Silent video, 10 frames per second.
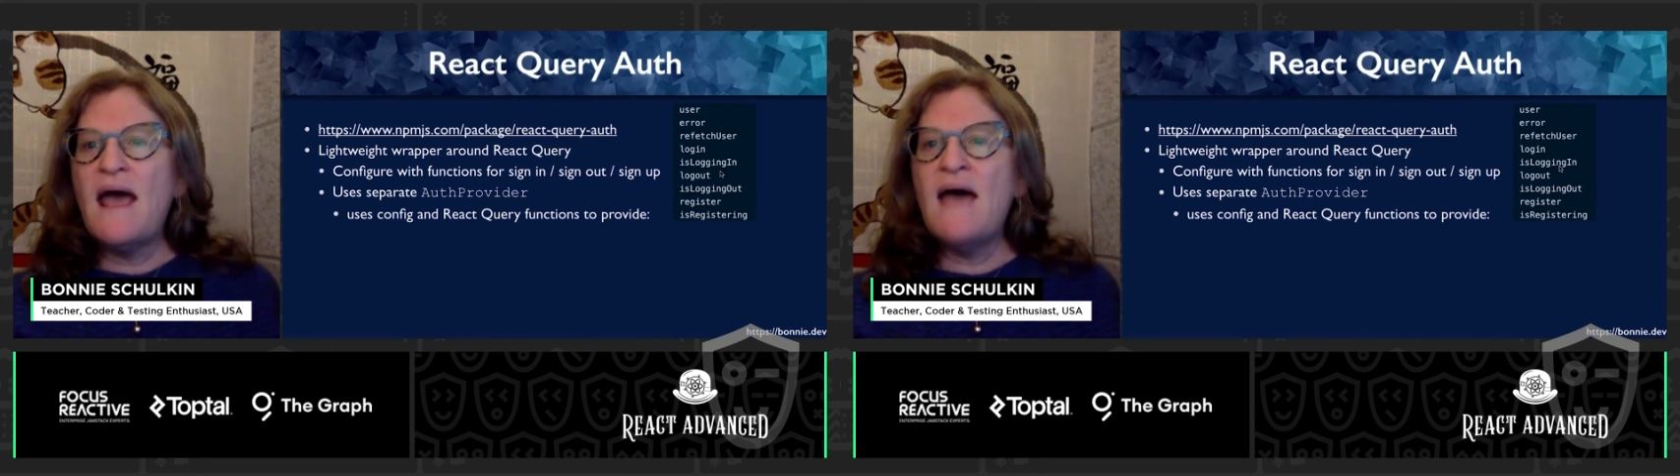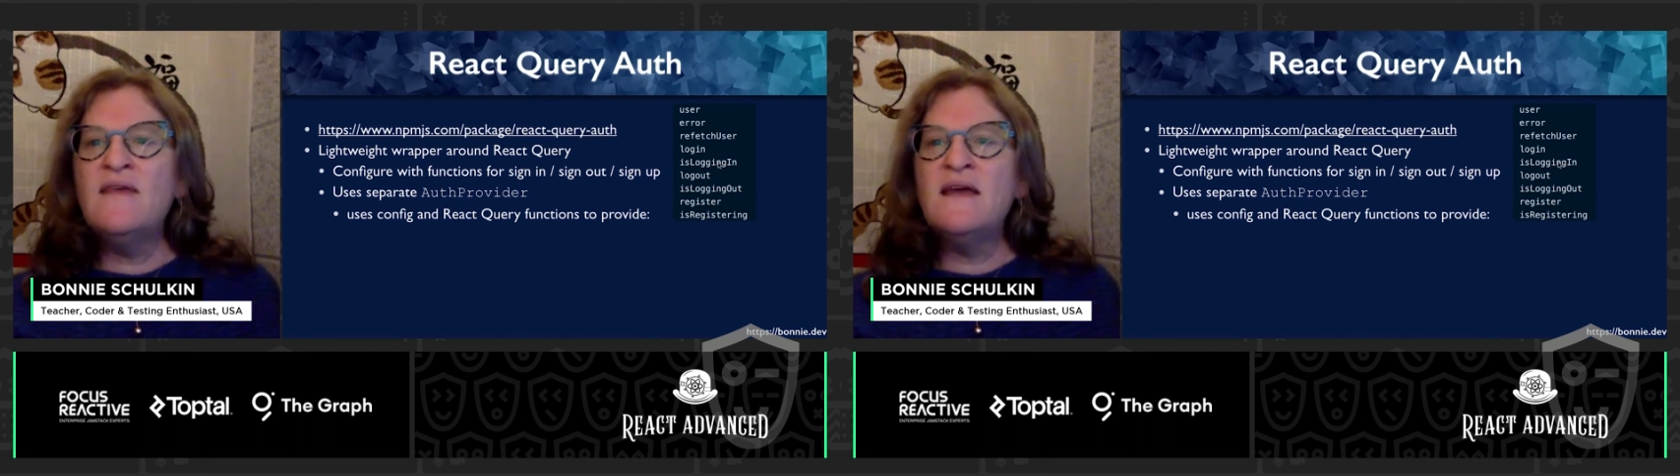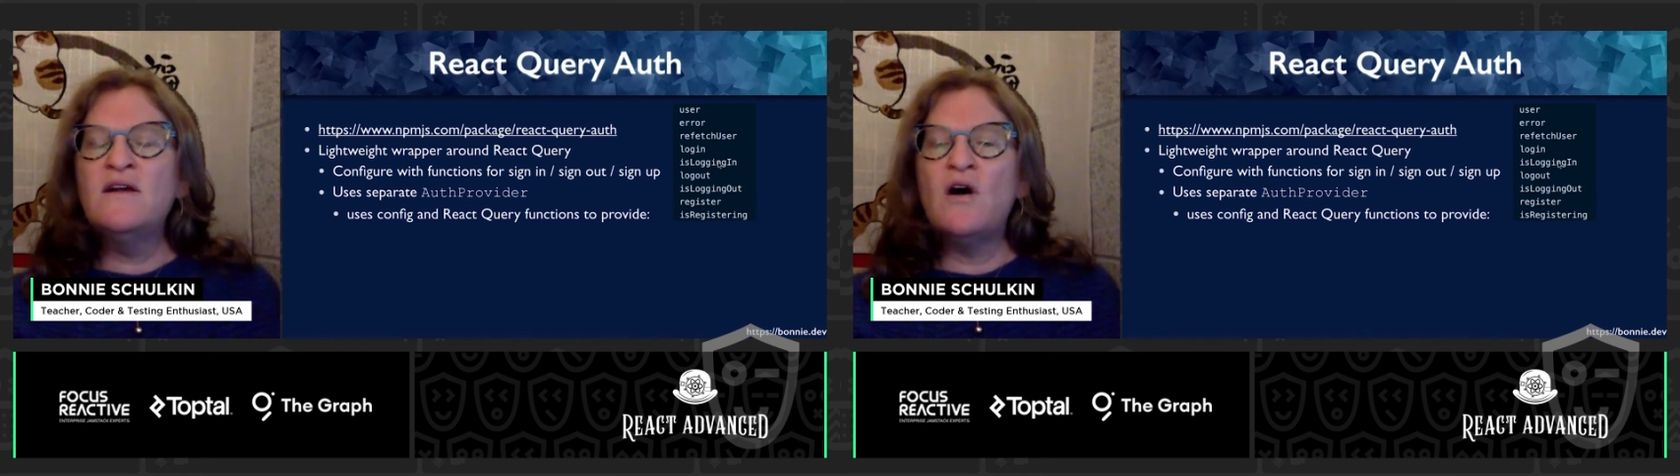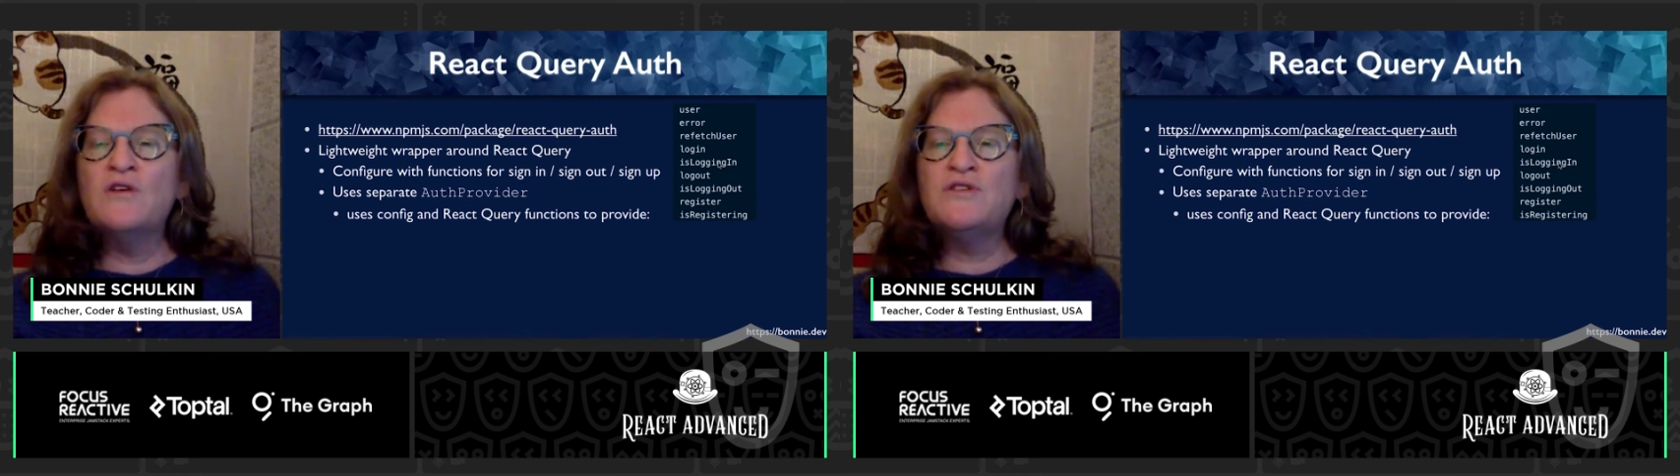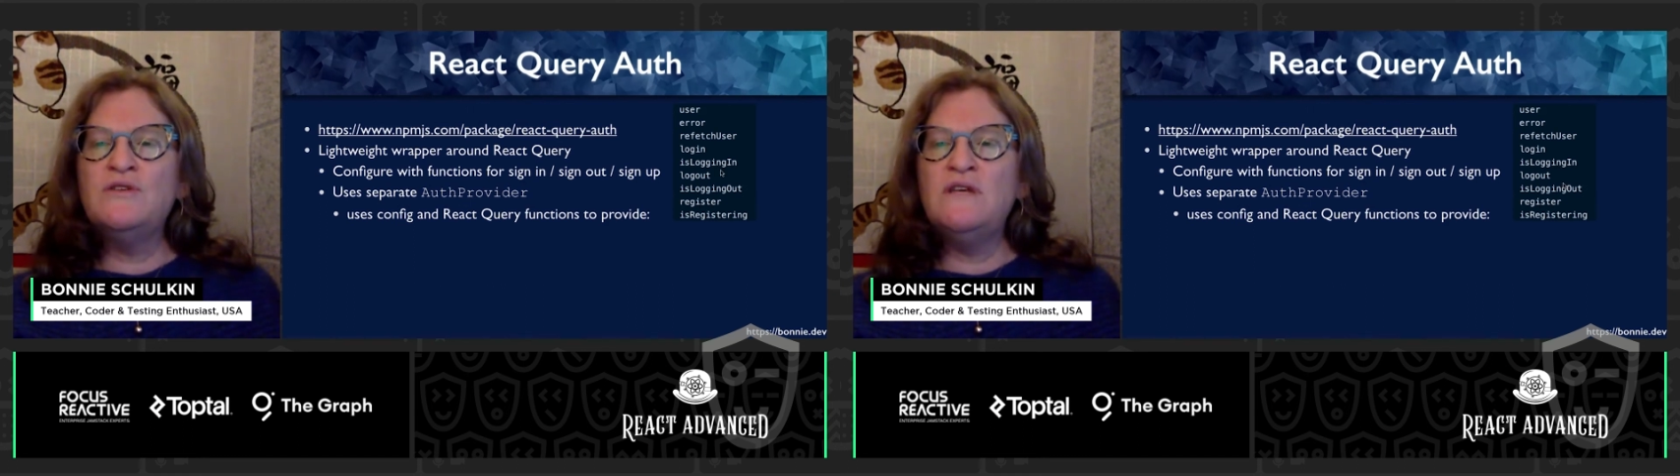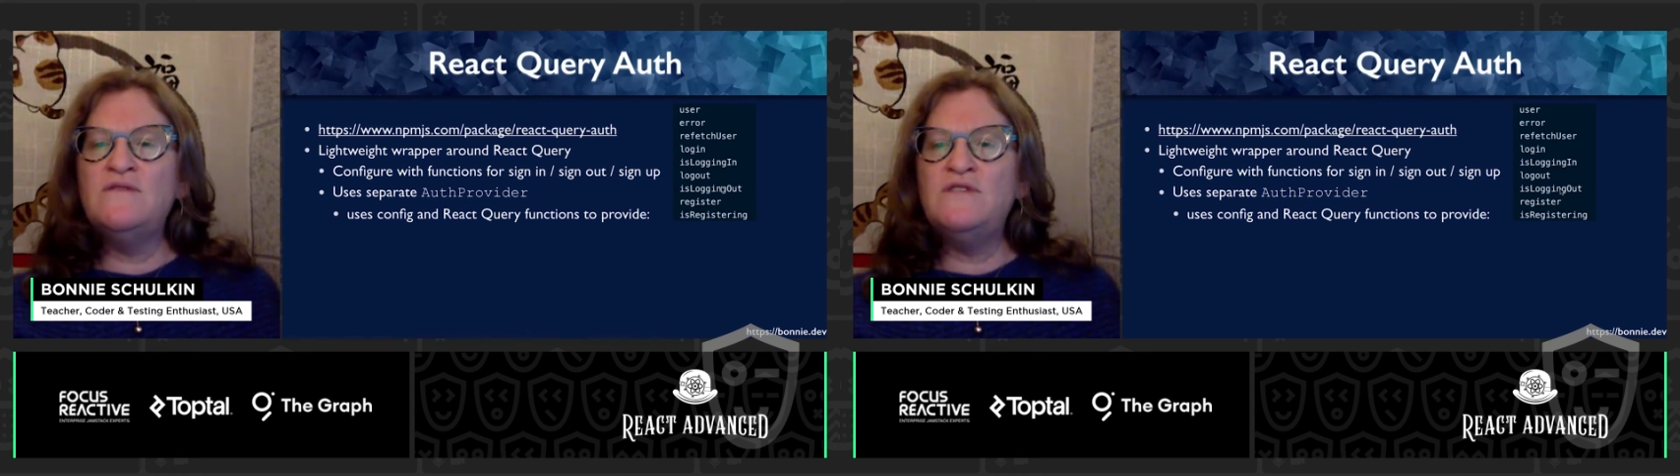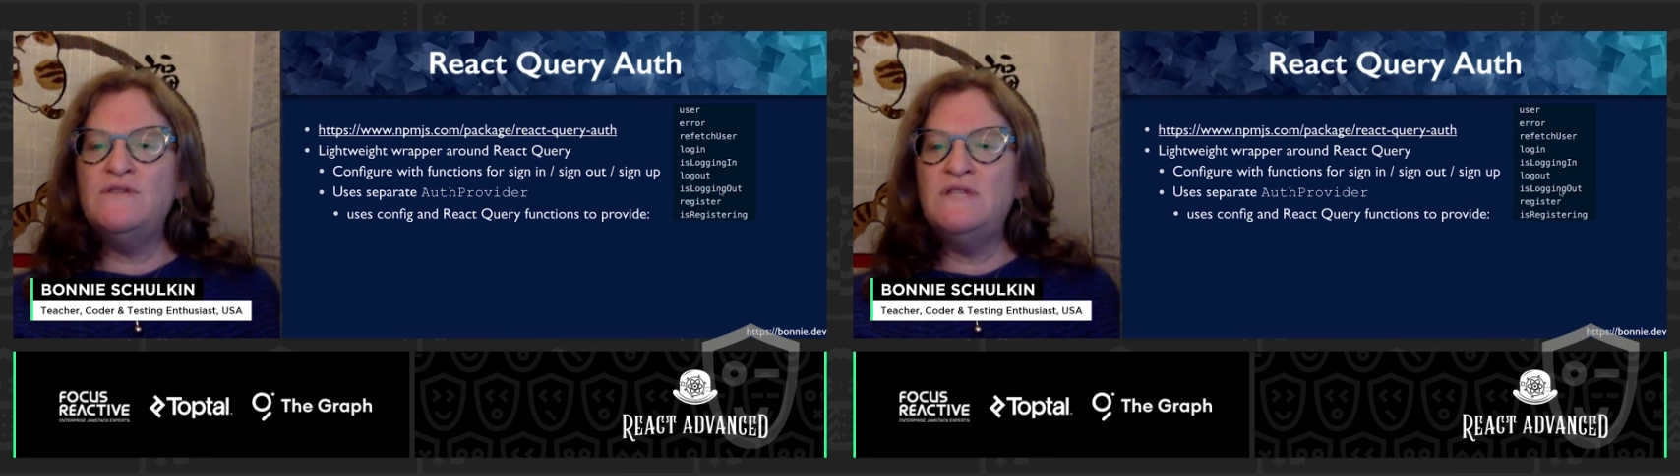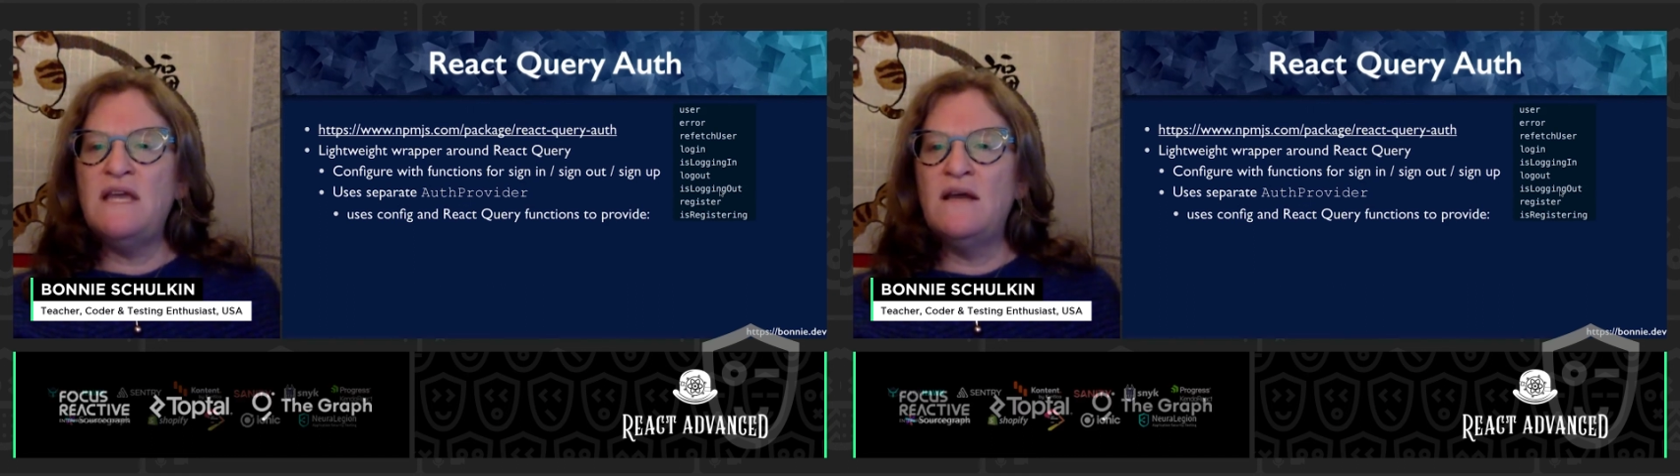And then it also gives you
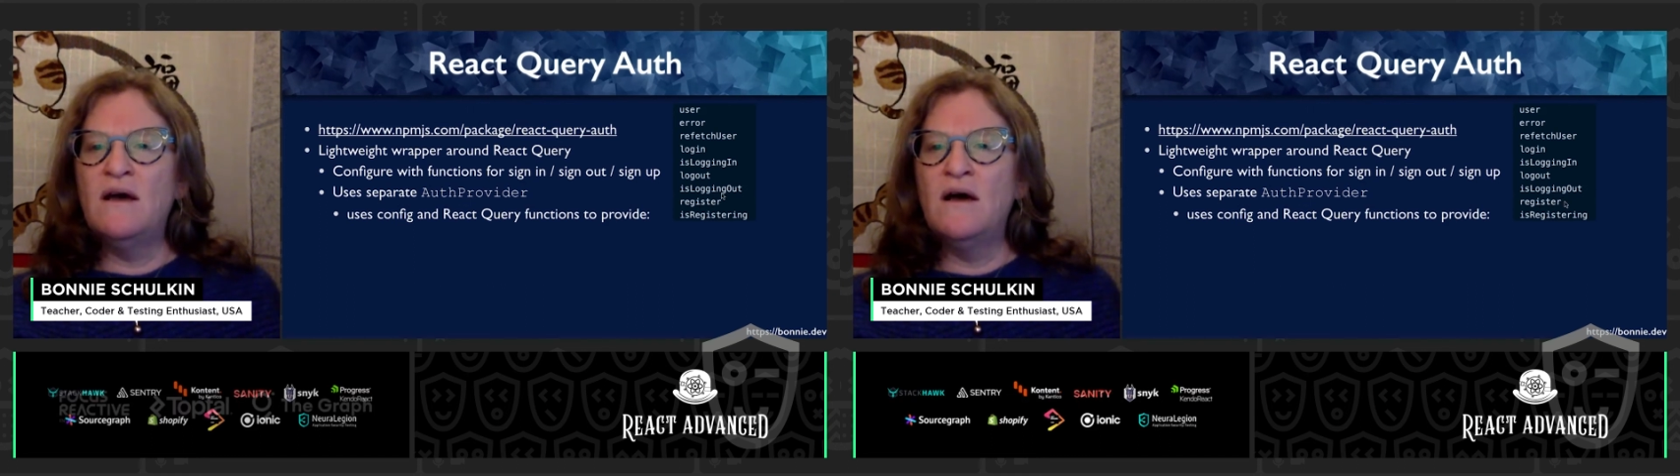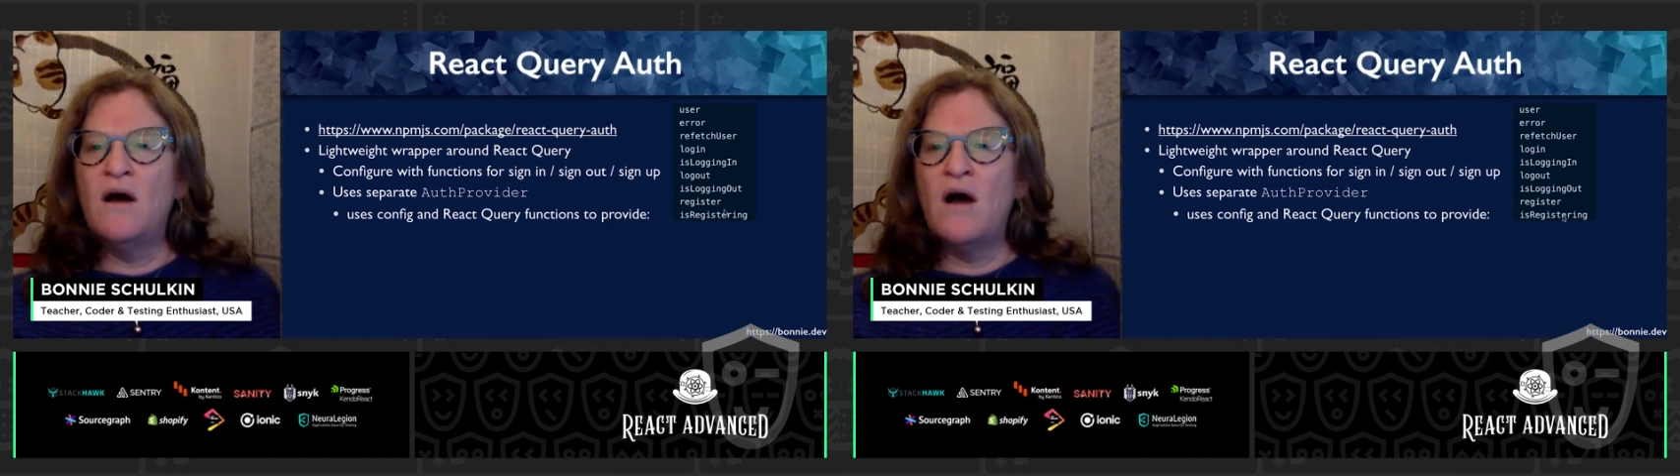data